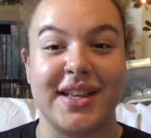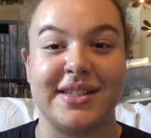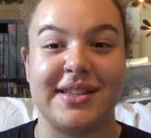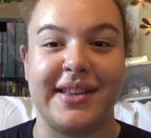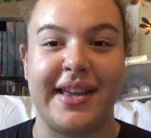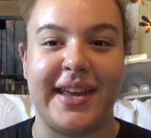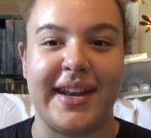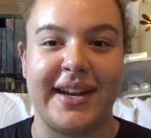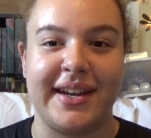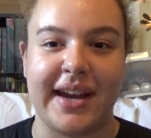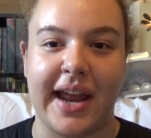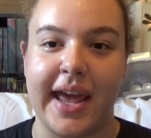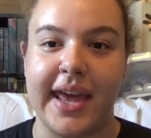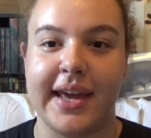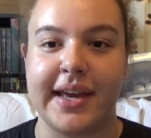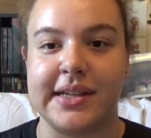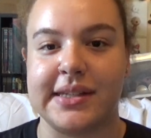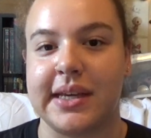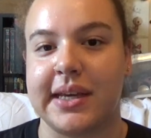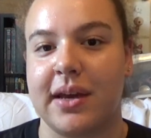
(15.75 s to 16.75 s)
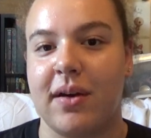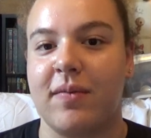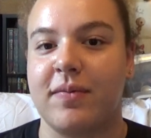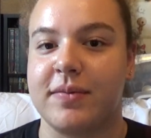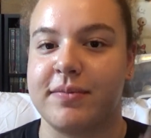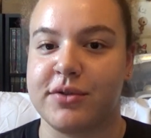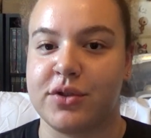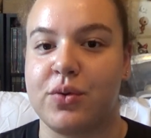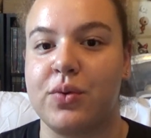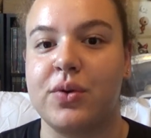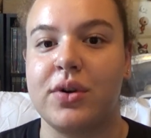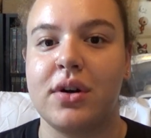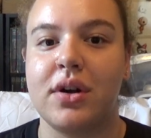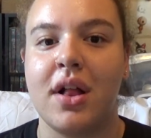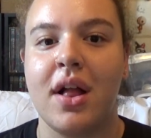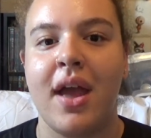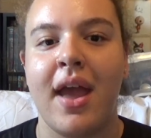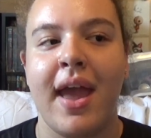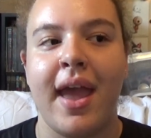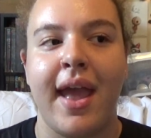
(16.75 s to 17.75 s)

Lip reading: it's late at night because I get home from school